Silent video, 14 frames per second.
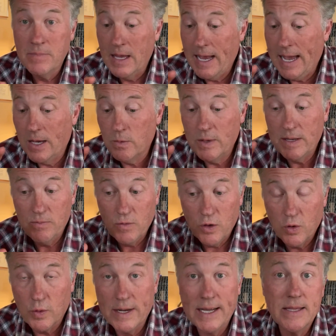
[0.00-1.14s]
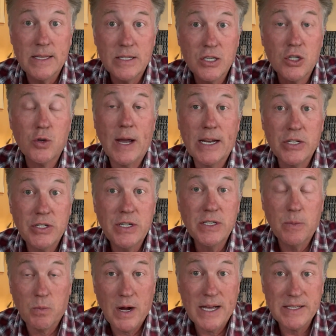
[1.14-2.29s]
how do we create the strategies
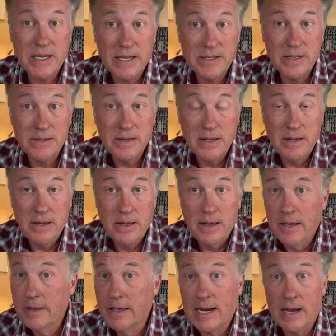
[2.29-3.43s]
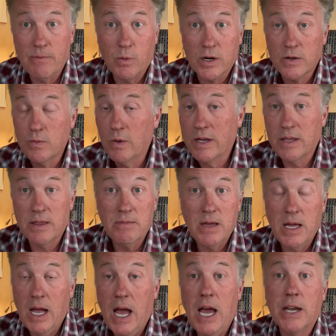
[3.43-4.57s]
and processes that I've worked with
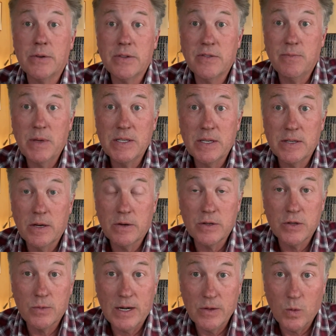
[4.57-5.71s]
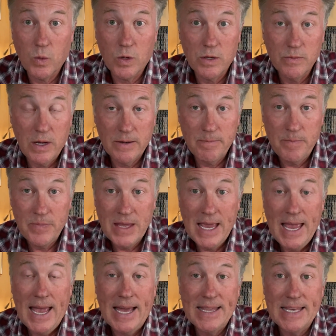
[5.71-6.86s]
hundreds of business owners around the world on?
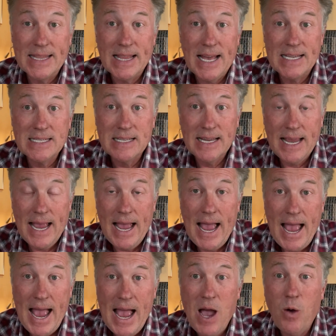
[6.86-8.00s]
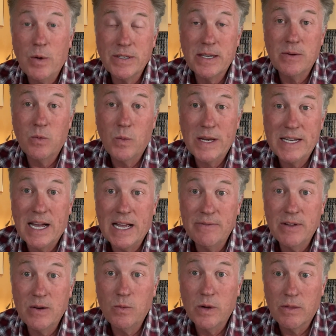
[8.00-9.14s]
And then lastly, how is it we dive
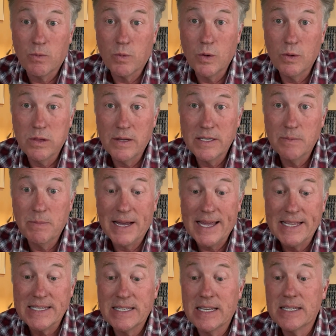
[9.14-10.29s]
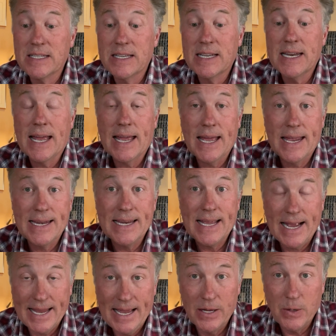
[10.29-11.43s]
in with ruthless but consistent
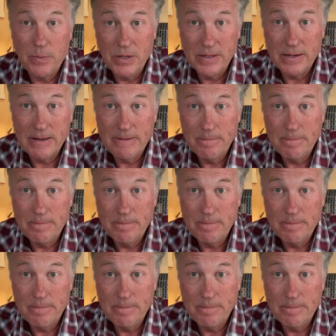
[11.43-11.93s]
accountability?